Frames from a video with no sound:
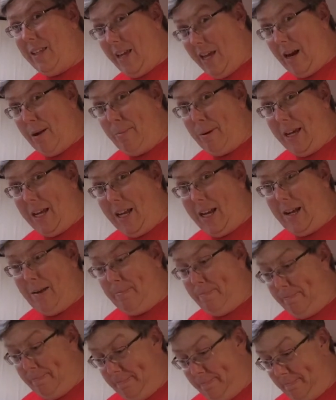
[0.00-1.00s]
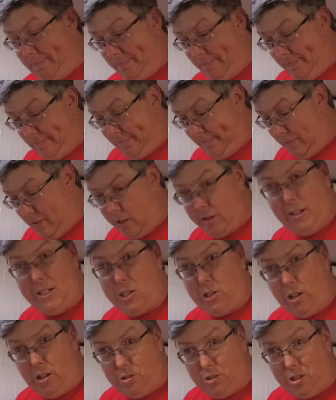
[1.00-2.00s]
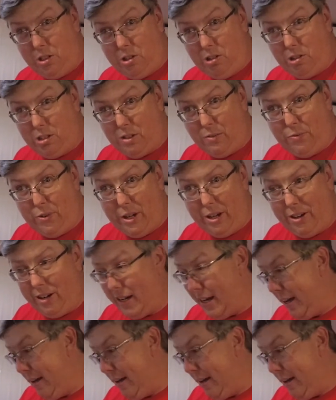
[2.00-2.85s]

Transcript: Can I pick it up? Let's close the doors and figure it